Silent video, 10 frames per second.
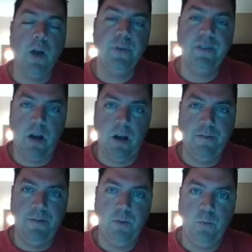
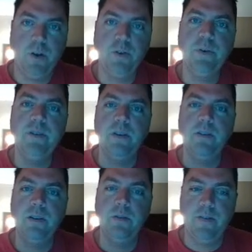unresolved? What do we still
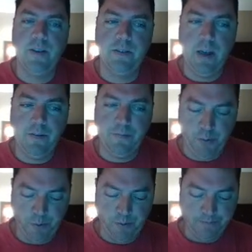need to investigate
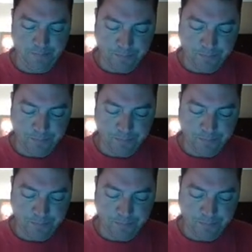further?